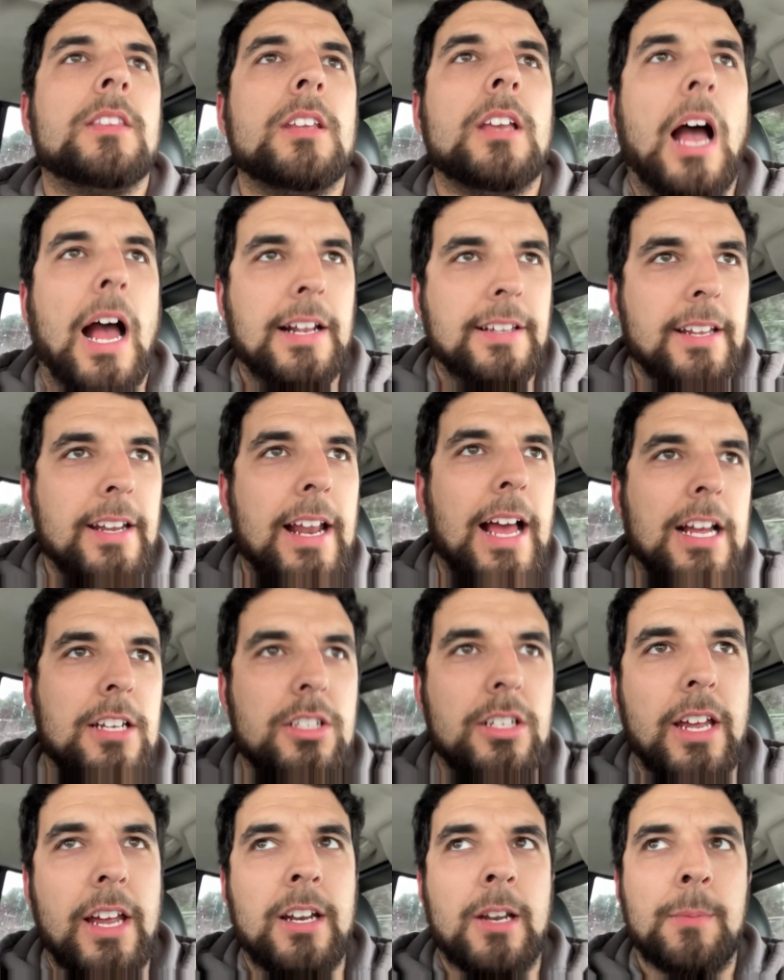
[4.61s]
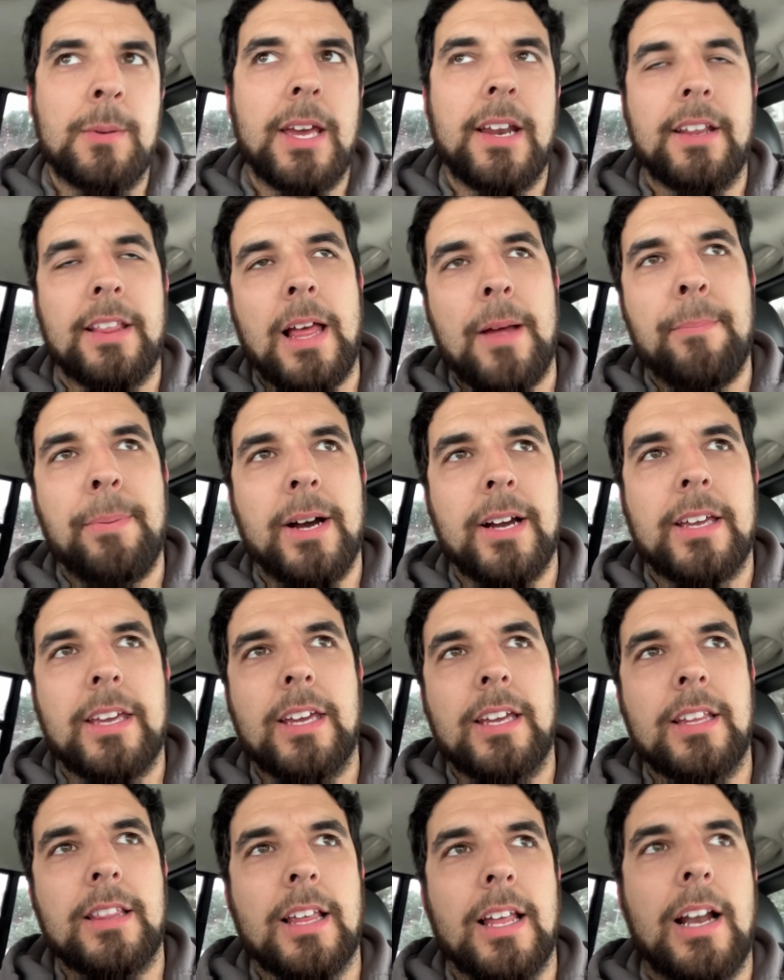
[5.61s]
I did actually end up getting that
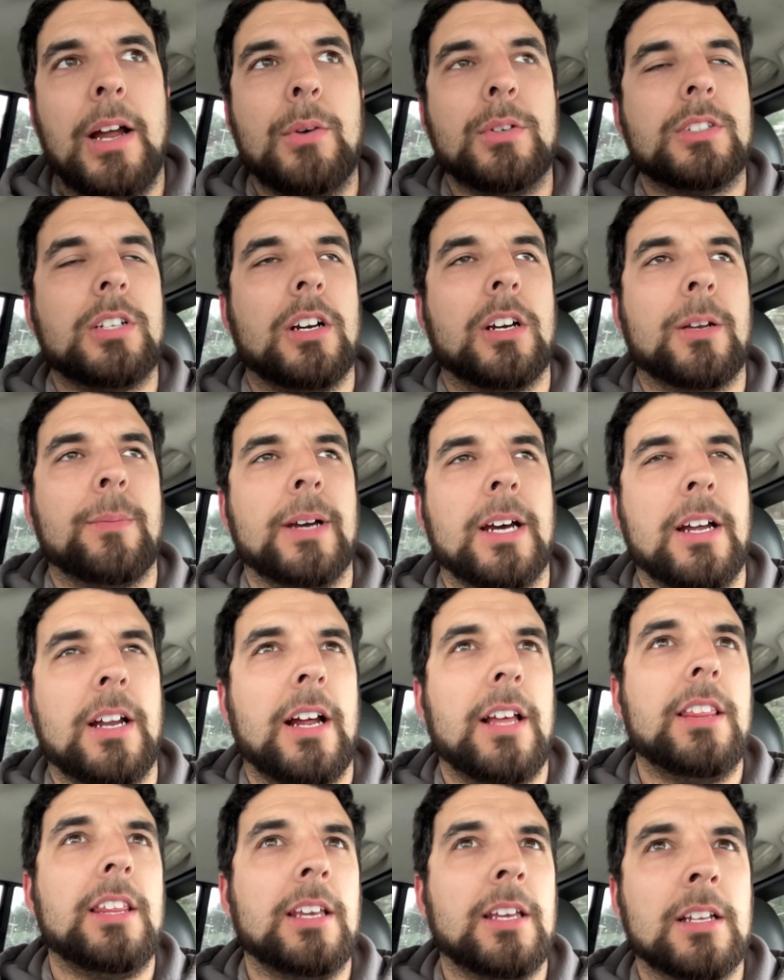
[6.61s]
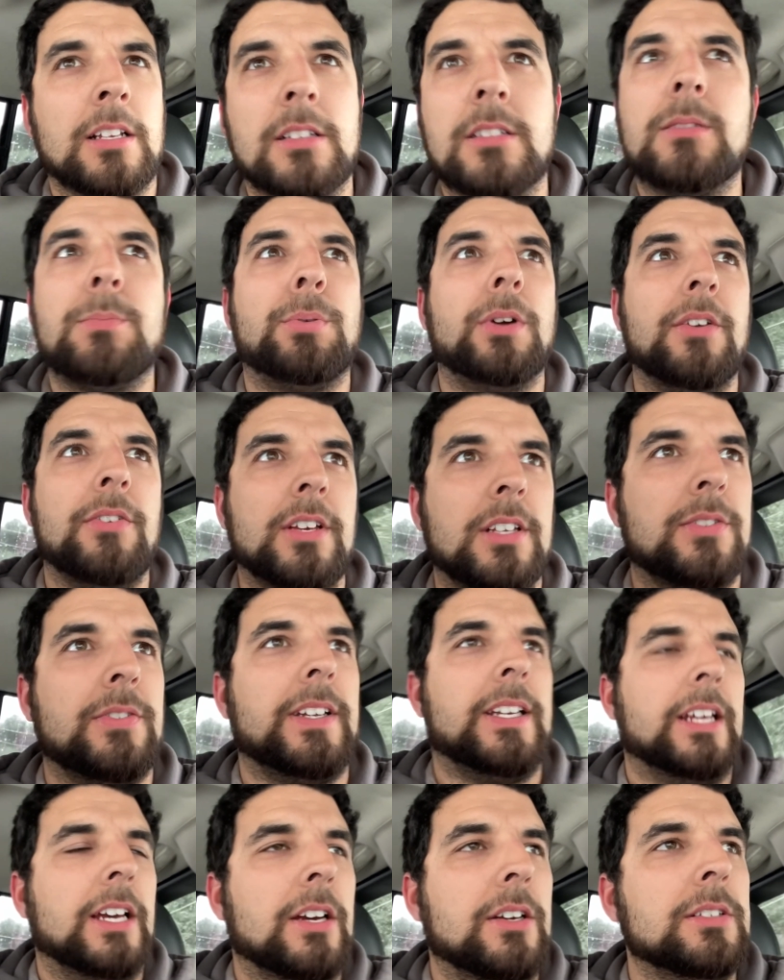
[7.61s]
buggy that I was talking about, I think in previous
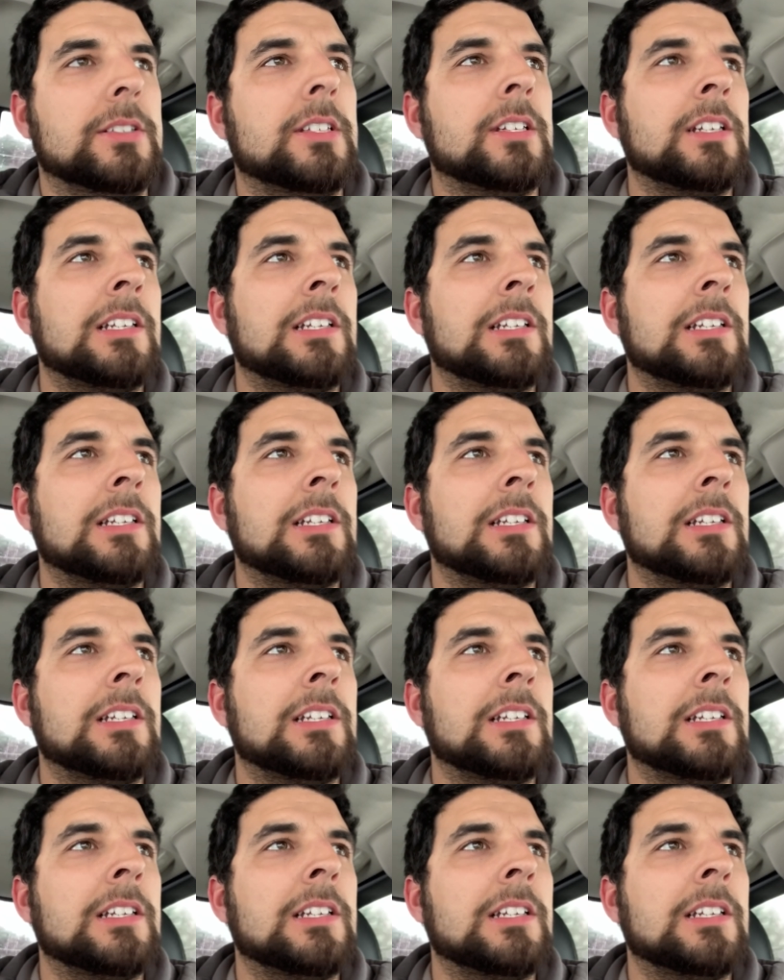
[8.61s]
videos.